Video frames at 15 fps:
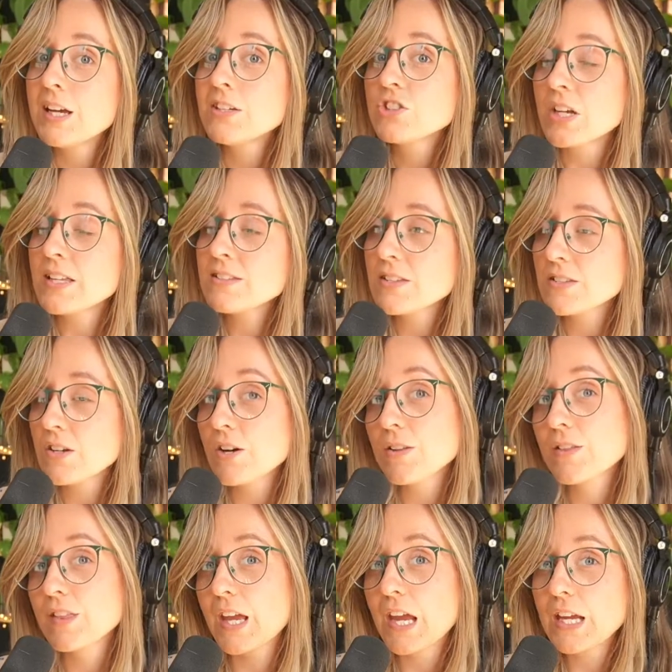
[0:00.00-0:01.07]
Chances are
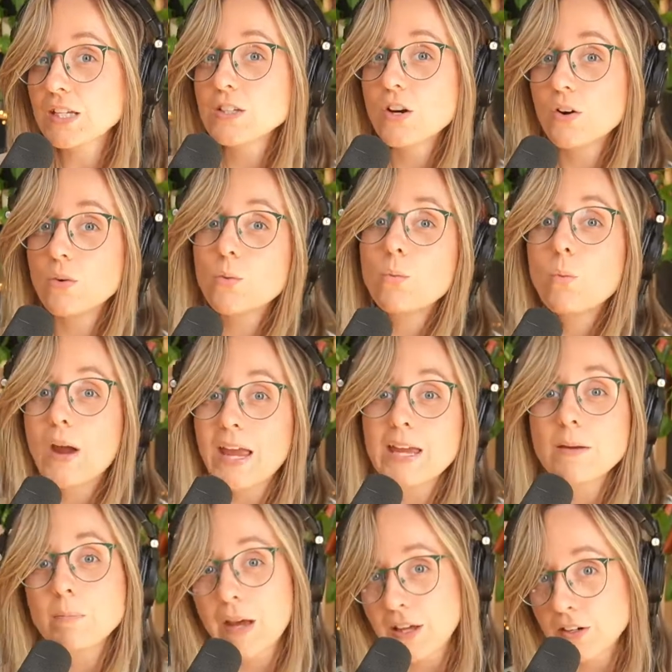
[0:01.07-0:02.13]
they know
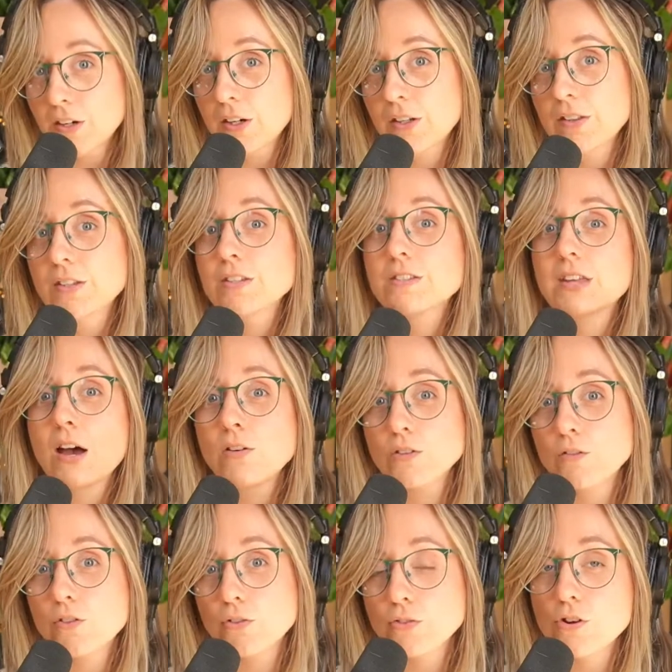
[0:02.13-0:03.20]
way better the sound
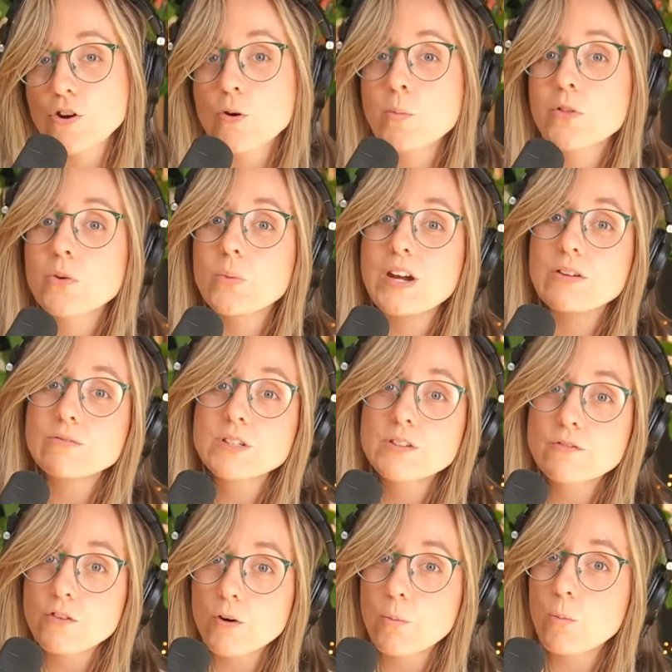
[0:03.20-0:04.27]
of the room, the way
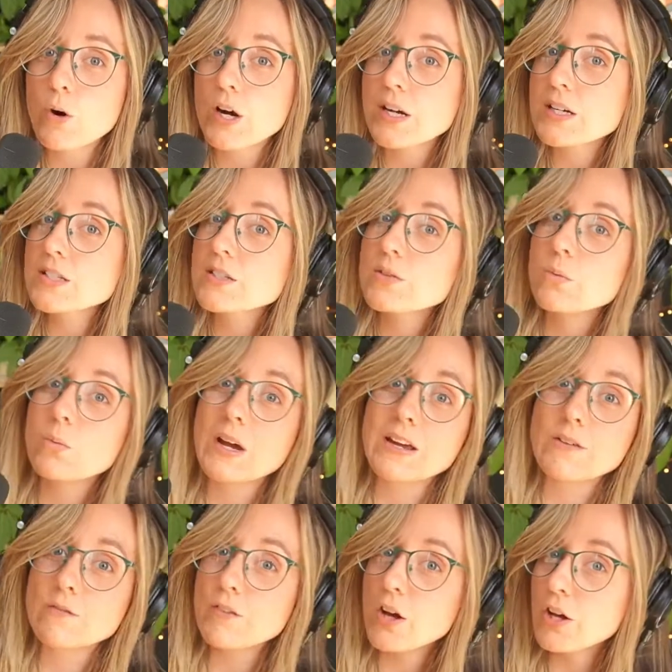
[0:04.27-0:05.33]
reverb works, the way
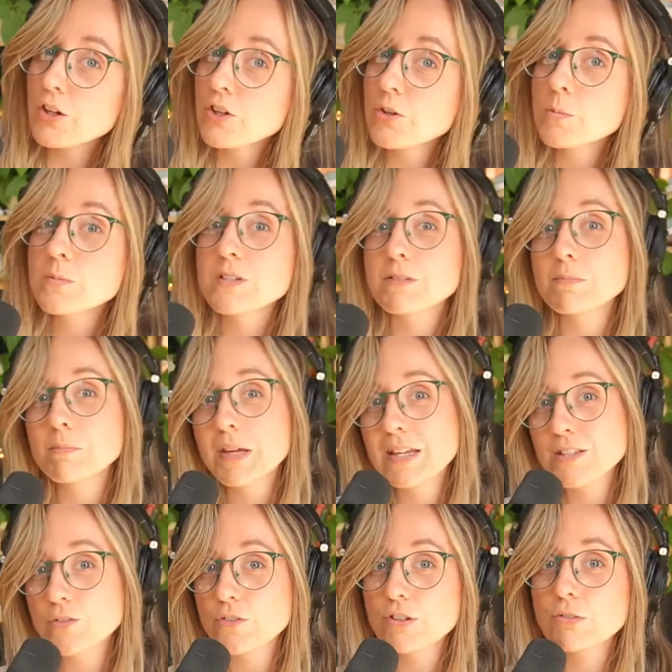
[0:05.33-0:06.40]
volumes and
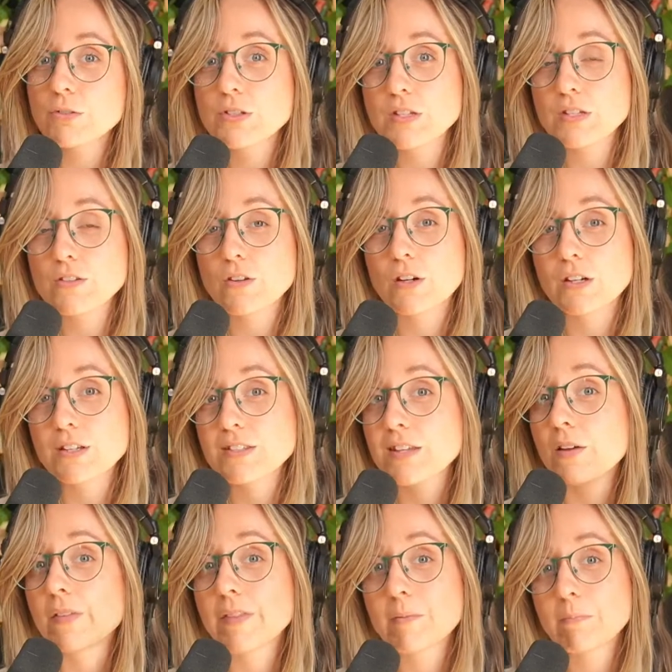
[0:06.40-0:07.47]
bass frequencies are going to
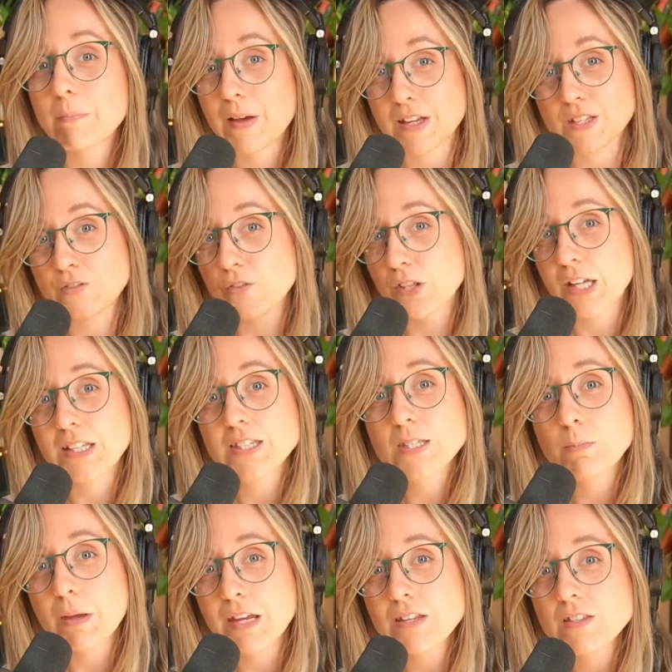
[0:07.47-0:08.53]
sound the best for that
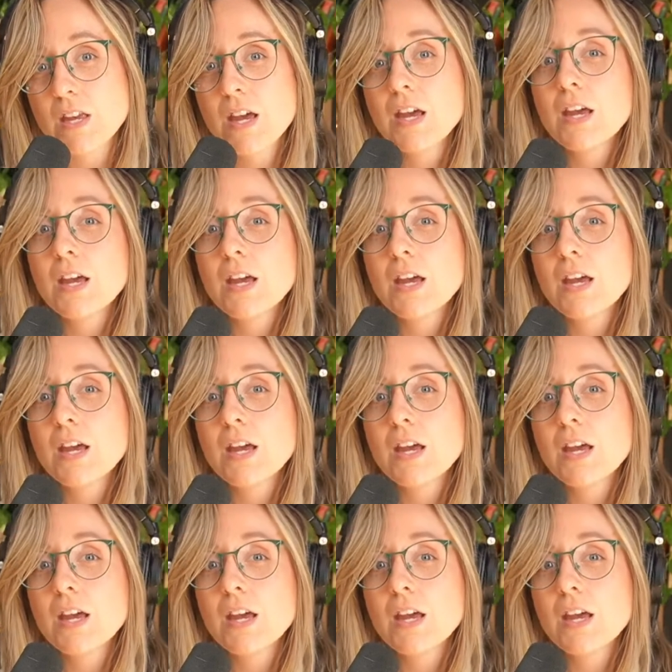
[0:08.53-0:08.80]
space.